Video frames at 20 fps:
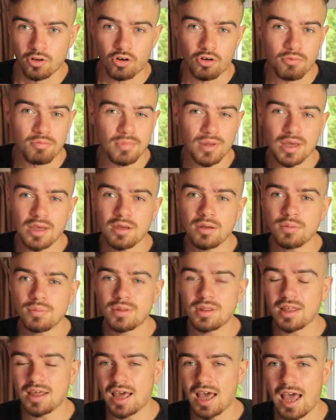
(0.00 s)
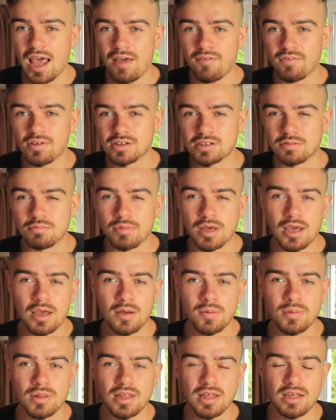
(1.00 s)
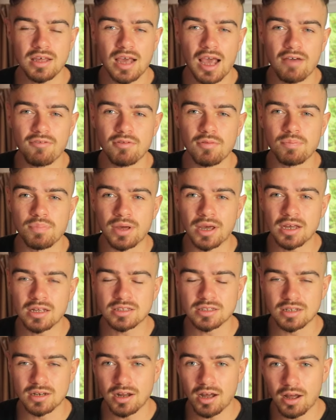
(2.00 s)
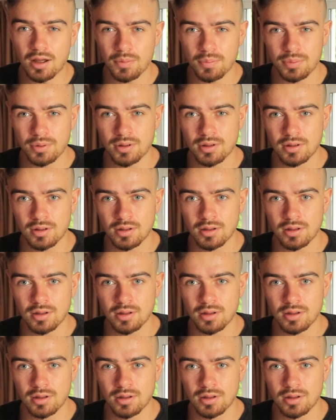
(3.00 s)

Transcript: or maybe they haven't, maybe they haven't picked it up.